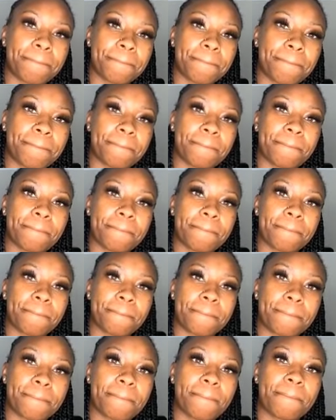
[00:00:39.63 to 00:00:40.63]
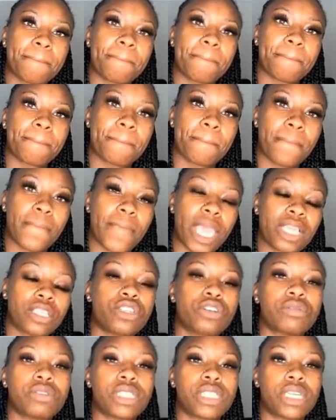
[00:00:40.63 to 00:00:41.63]
Okay, because I was
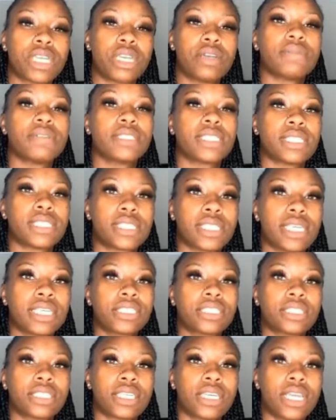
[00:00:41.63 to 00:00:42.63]
supposed to go into service.